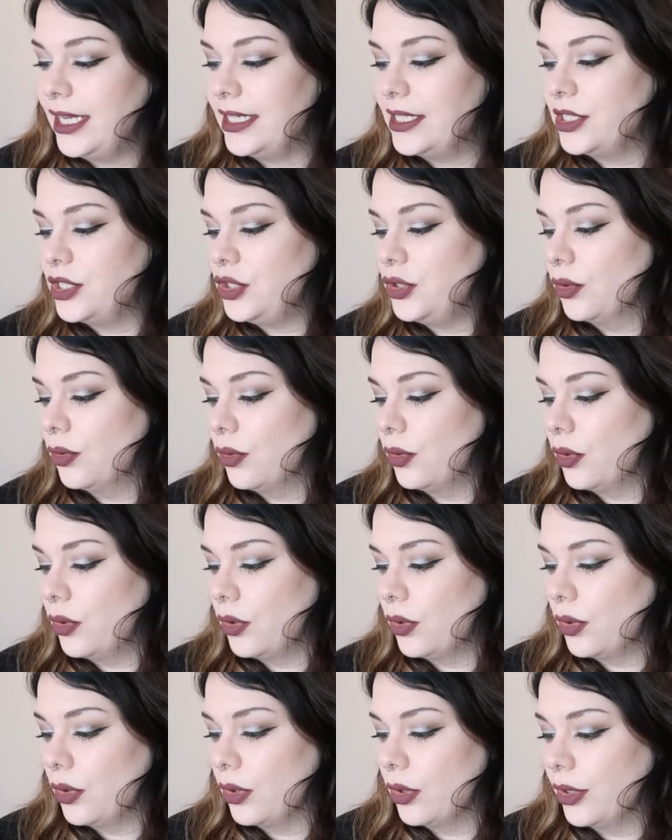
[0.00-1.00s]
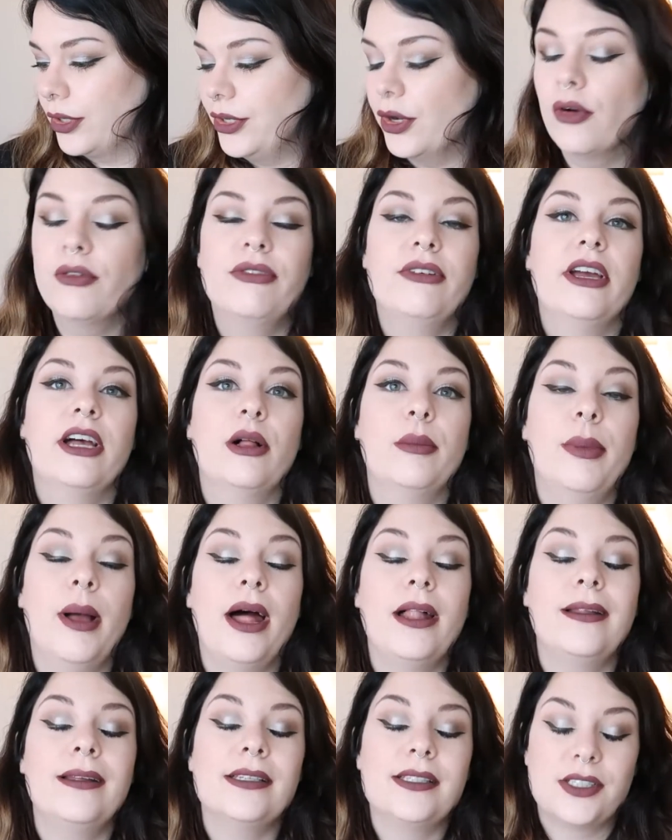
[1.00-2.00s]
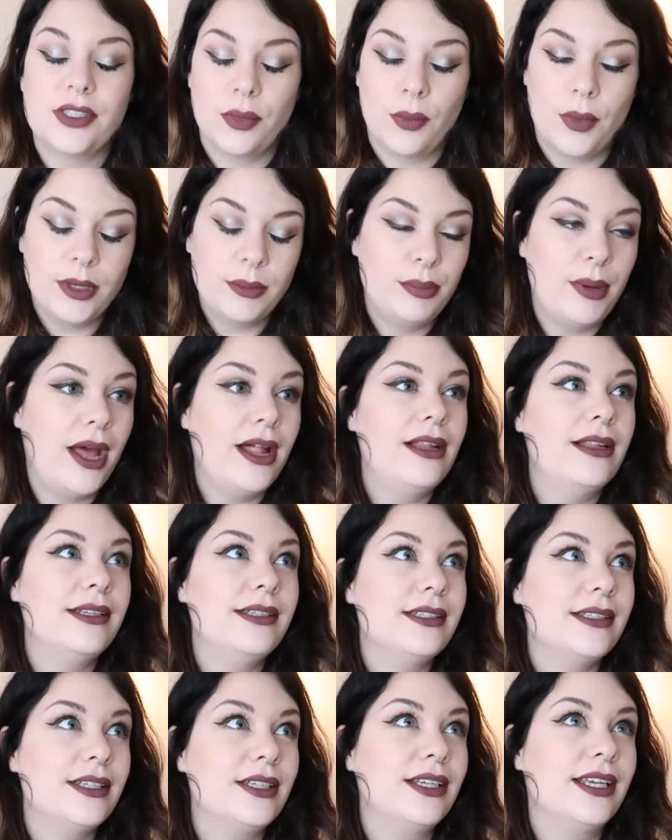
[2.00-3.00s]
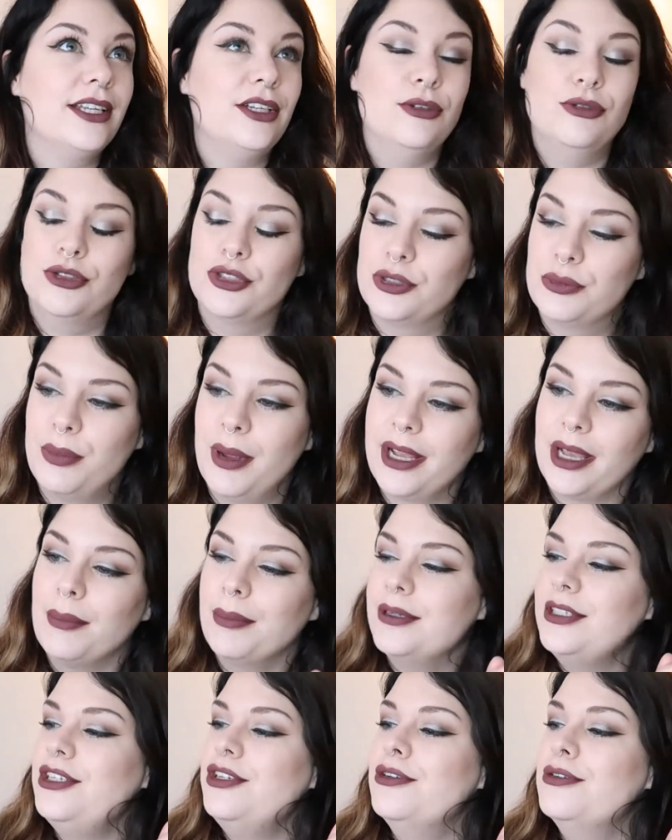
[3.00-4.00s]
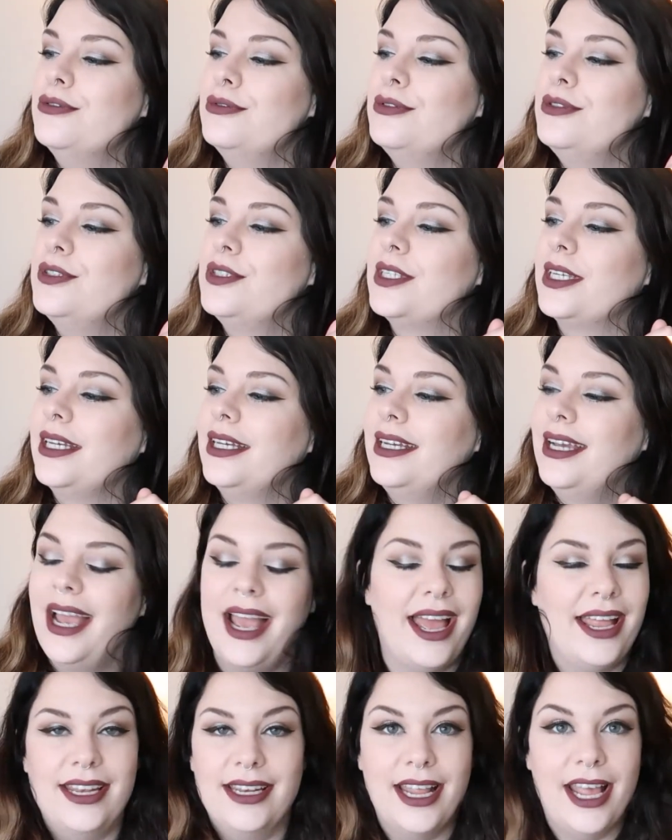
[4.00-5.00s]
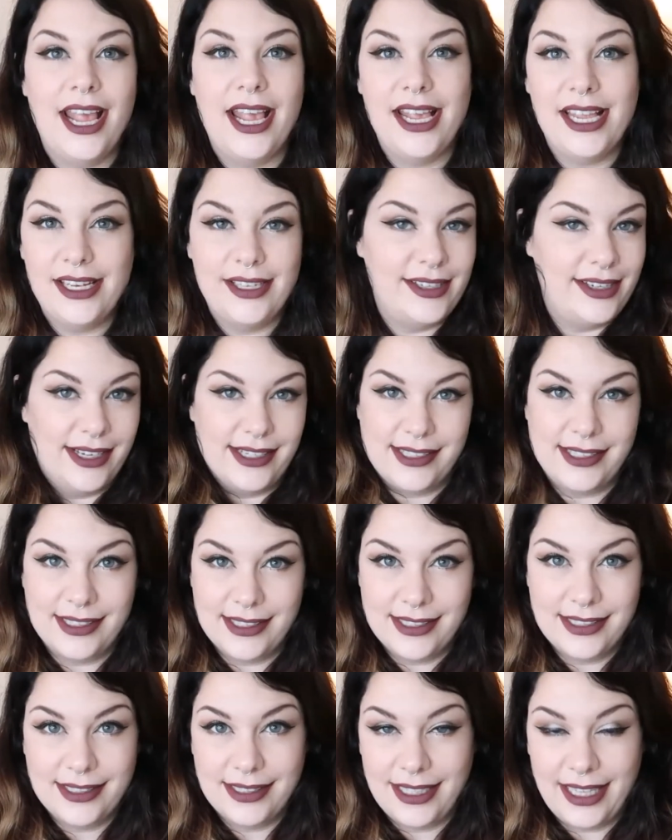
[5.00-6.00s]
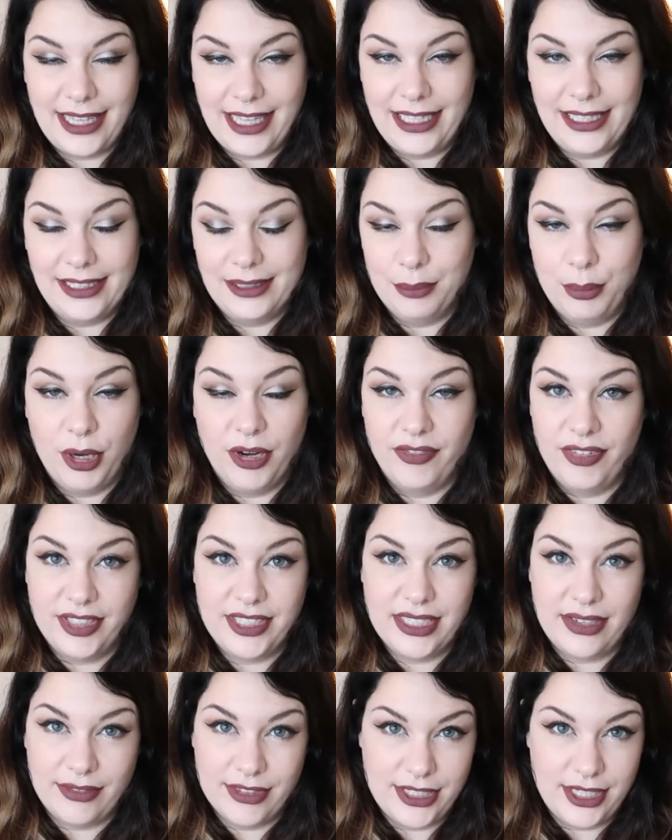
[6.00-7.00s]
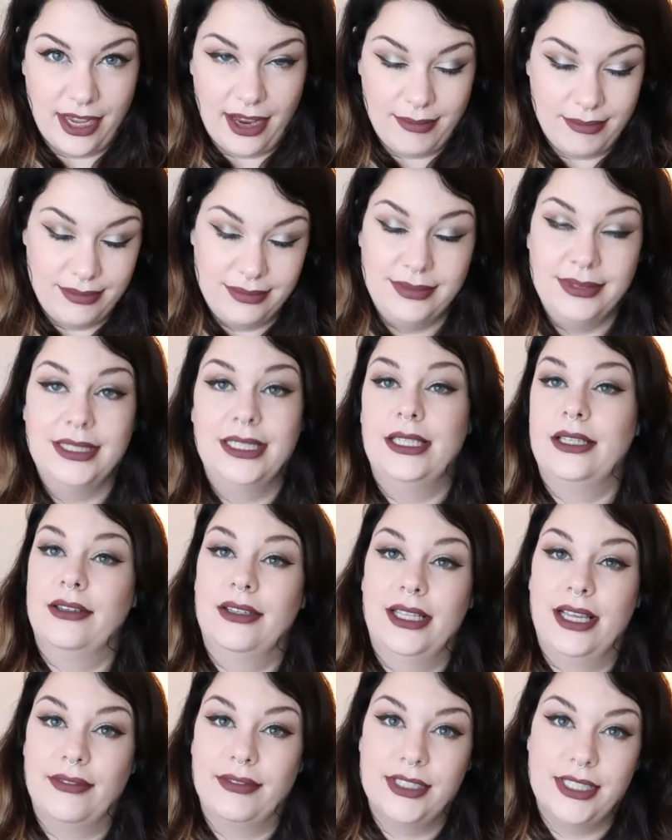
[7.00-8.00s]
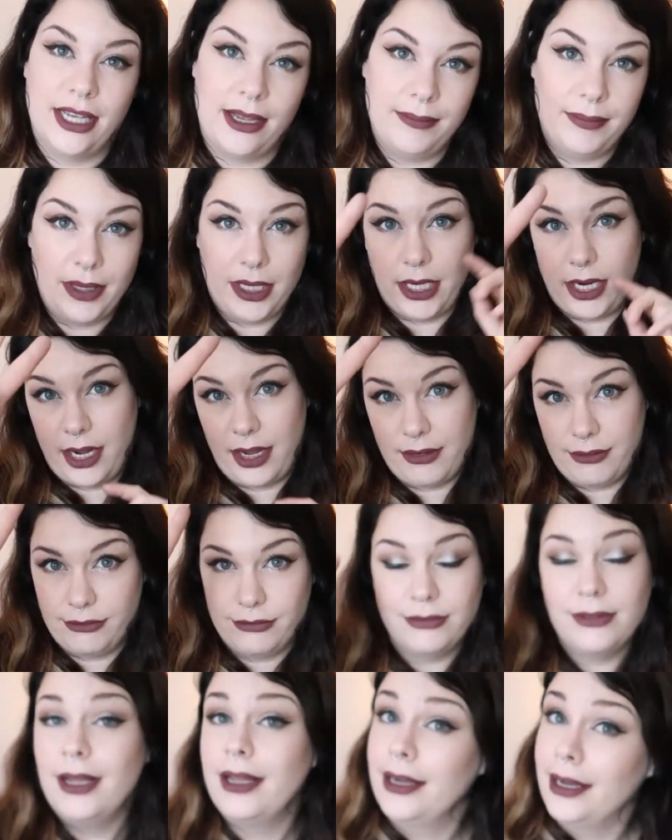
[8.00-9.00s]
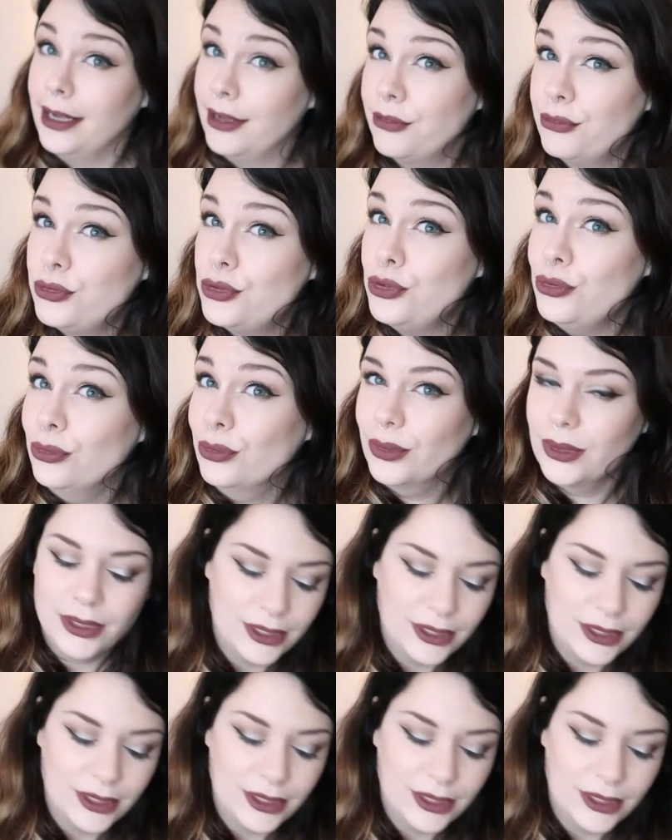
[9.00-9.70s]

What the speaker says: is your no-fail palette. So what palette can you just pick up and use and doesn't like perfect every time, literally every time? And I have 2.